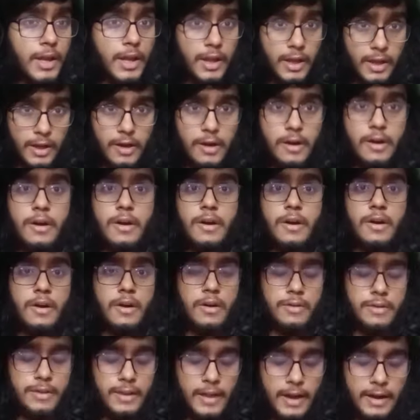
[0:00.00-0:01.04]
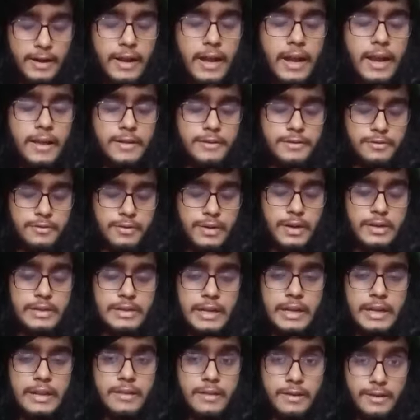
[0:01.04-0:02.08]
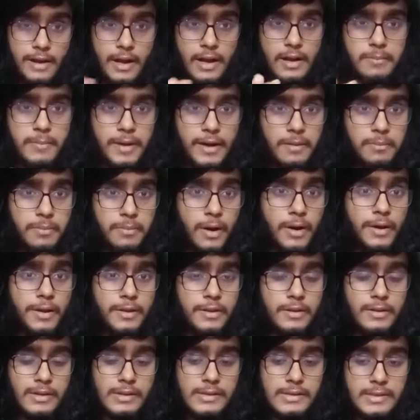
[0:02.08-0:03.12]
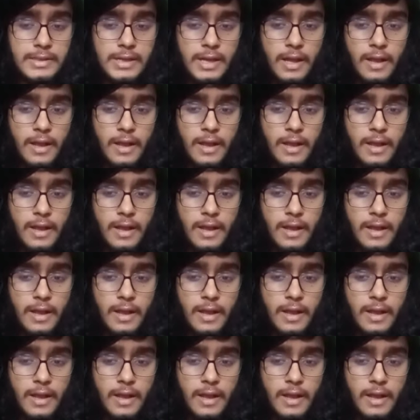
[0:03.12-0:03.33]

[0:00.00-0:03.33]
that galaxy to contain the dark matter particles,